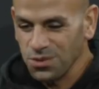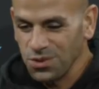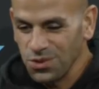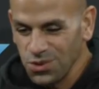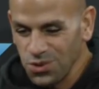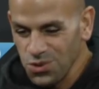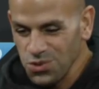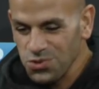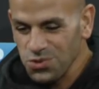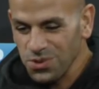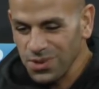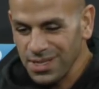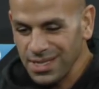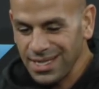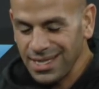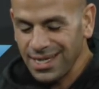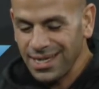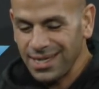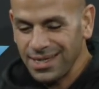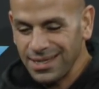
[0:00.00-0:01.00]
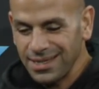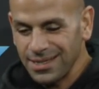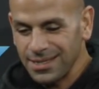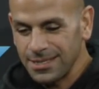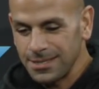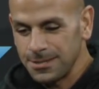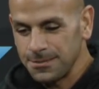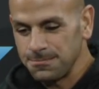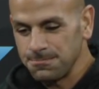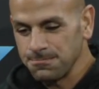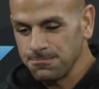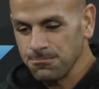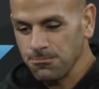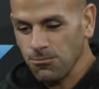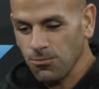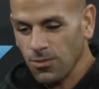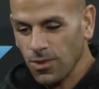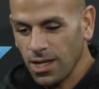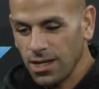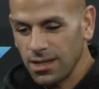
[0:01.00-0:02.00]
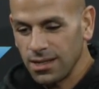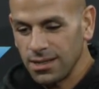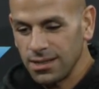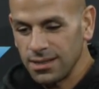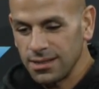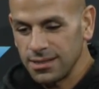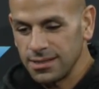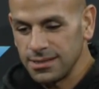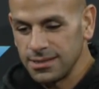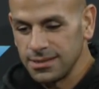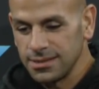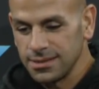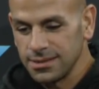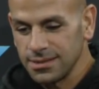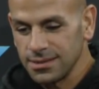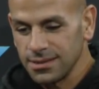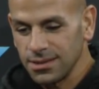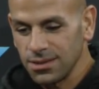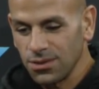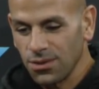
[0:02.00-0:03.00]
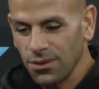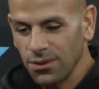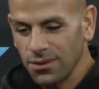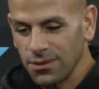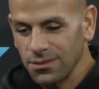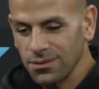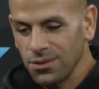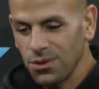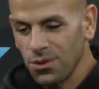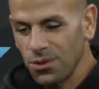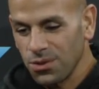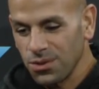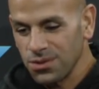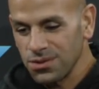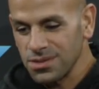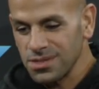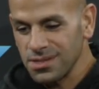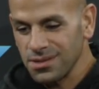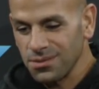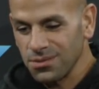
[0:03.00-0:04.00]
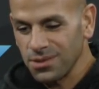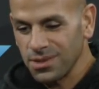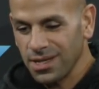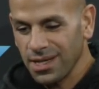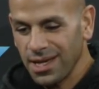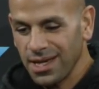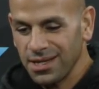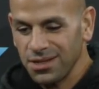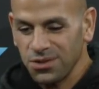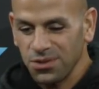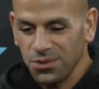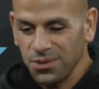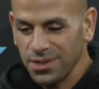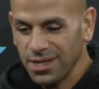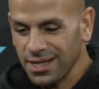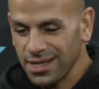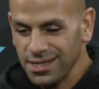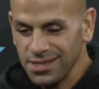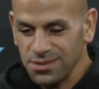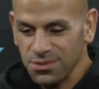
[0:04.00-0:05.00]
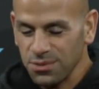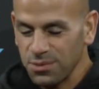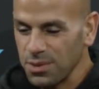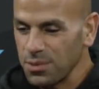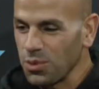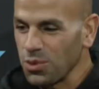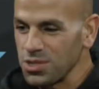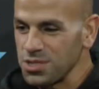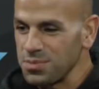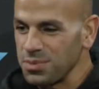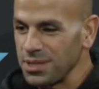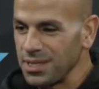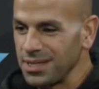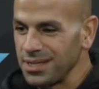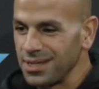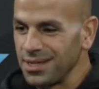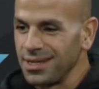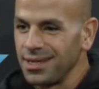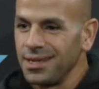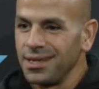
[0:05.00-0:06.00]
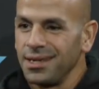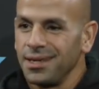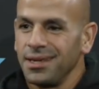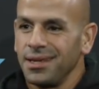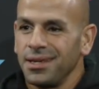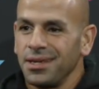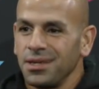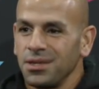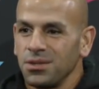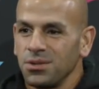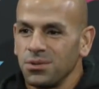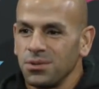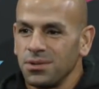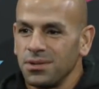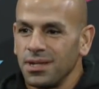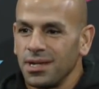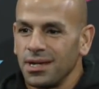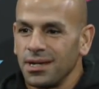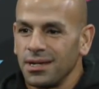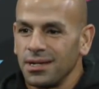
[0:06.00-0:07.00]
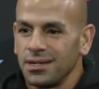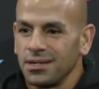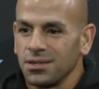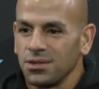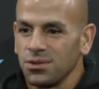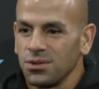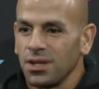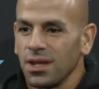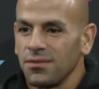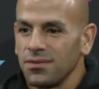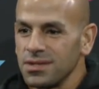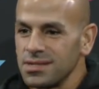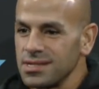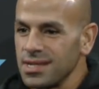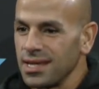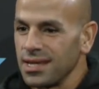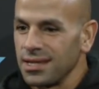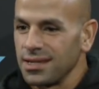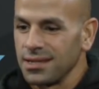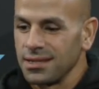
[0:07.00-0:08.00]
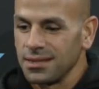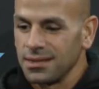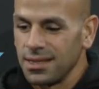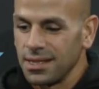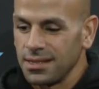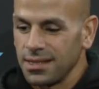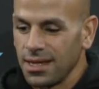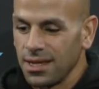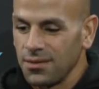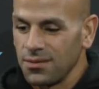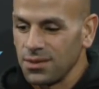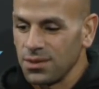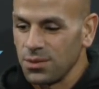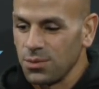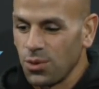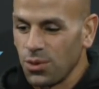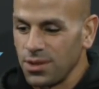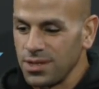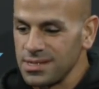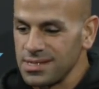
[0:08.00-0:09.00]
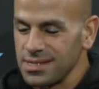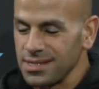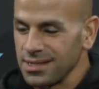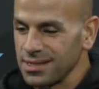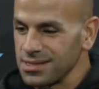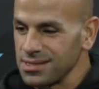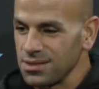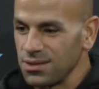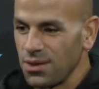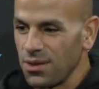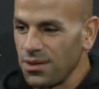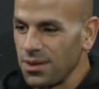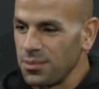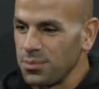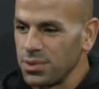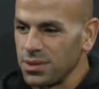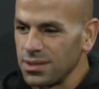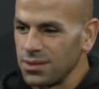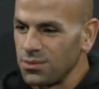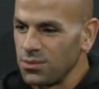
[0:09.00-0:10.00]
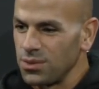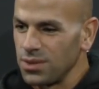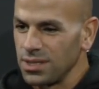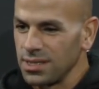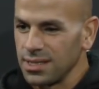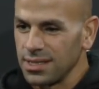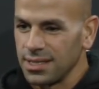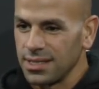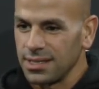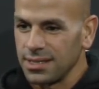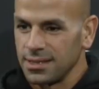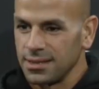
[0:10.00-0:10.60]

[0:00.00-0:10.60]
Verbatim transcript: usually a uh, uh, you know the corners what they add to it. I guess would be more speed. You'd uh, you'd love to say that they have a little more instincts and all that, but really